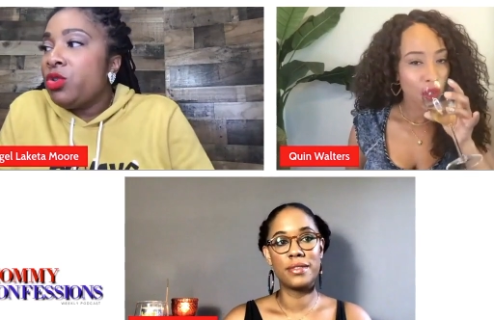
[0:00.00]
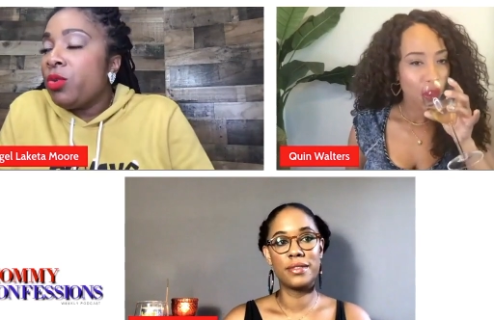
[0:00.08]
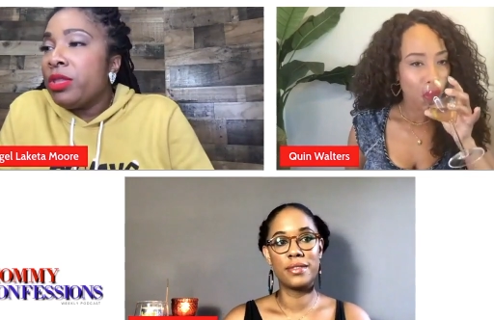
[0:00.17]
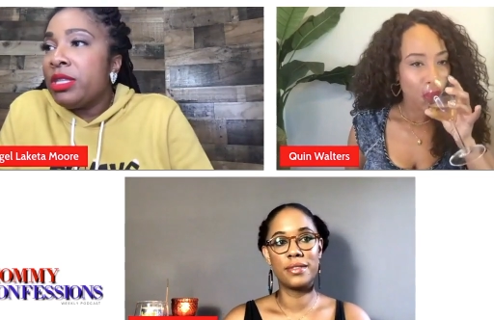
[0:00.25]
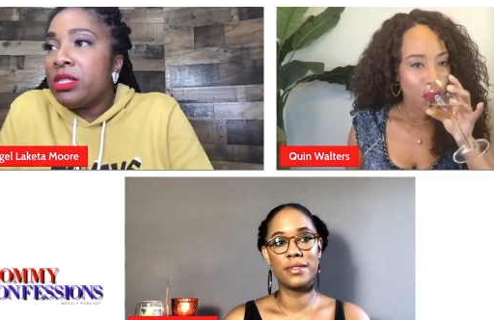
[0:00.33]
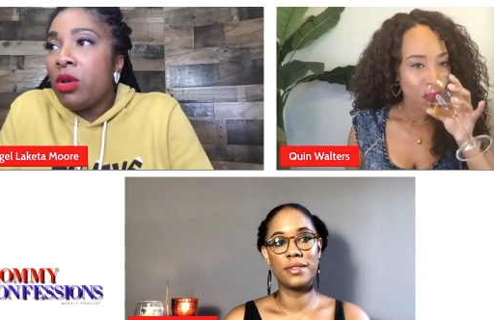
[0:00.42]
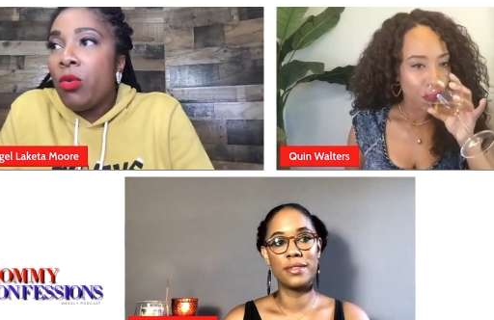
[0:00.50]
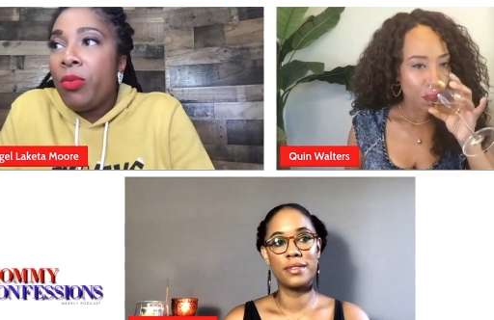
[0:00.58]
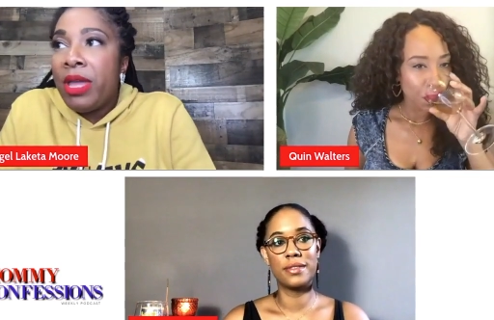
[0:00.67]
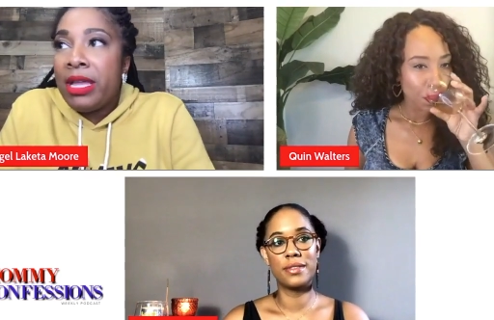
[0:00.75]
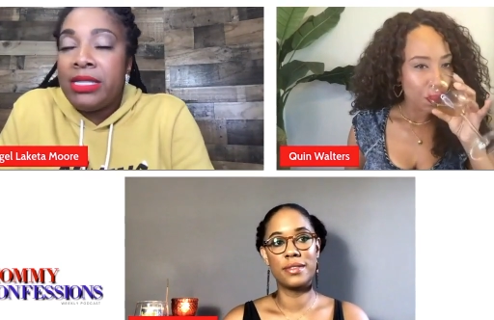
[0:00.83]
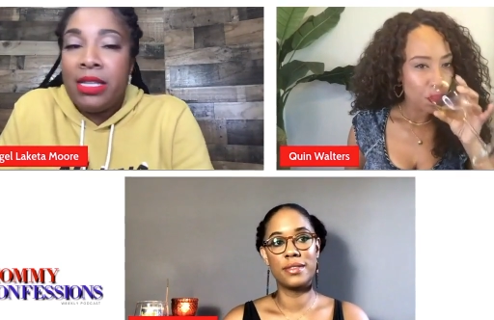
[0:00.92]
Speaker 1: during this whole
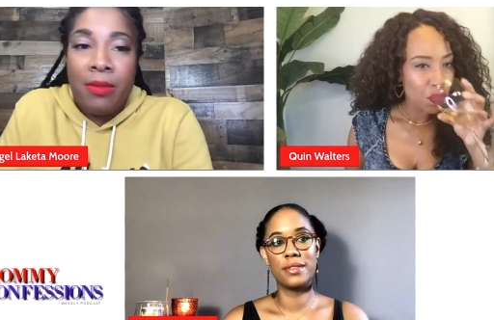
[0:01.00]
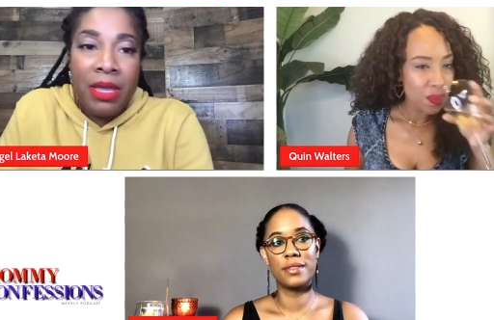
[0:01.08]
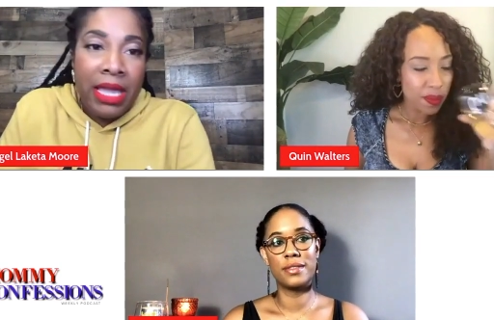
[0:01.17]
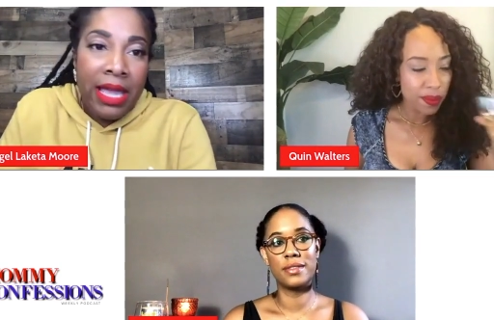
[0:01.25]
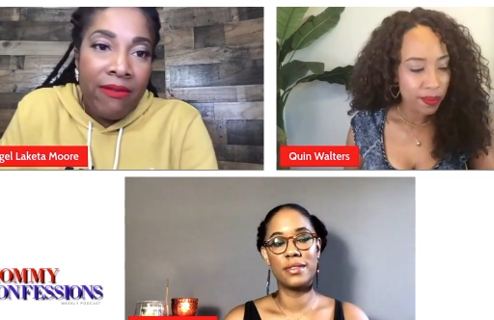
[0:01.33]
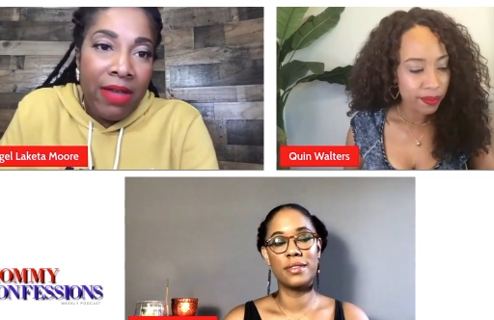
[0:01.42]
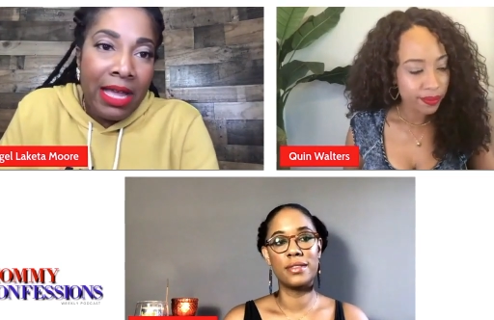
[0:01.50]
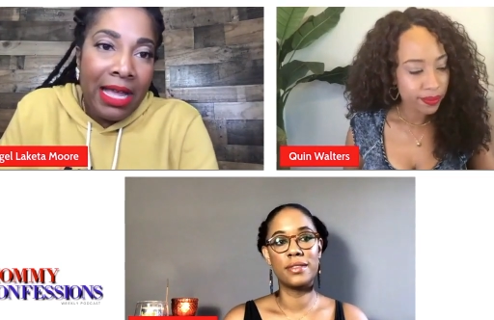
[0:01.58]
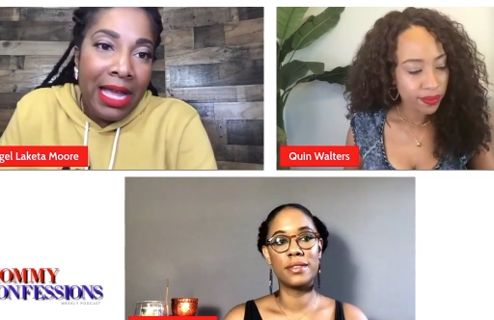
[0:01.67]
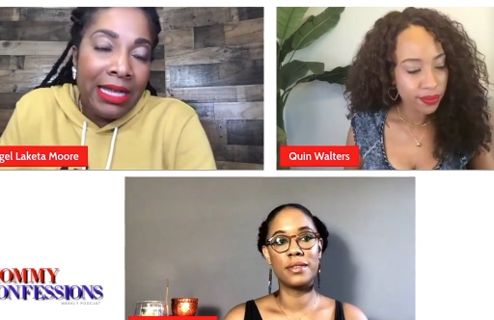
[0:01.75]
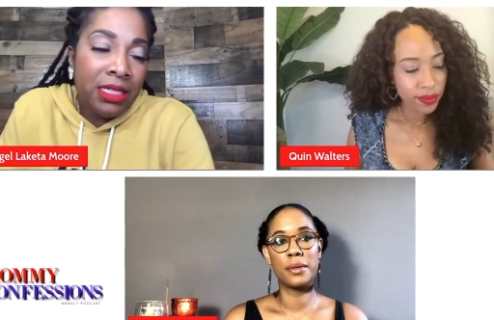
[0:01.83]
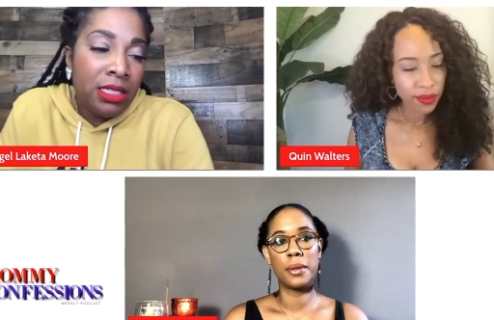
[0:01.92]
pandemic have I
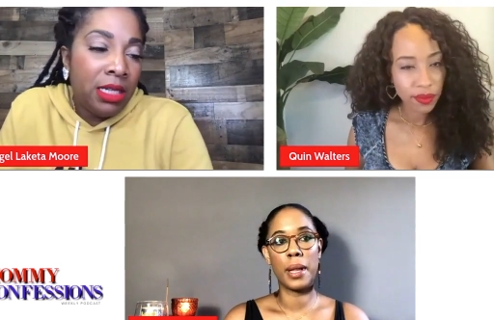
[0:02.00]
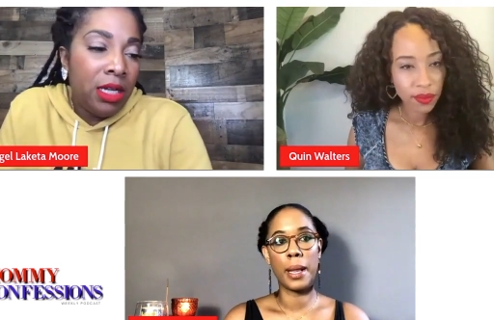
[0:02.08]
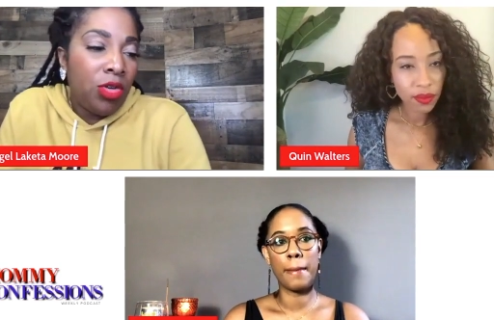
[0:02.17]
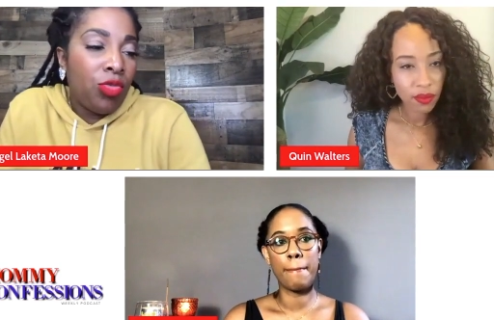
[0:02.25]
gotten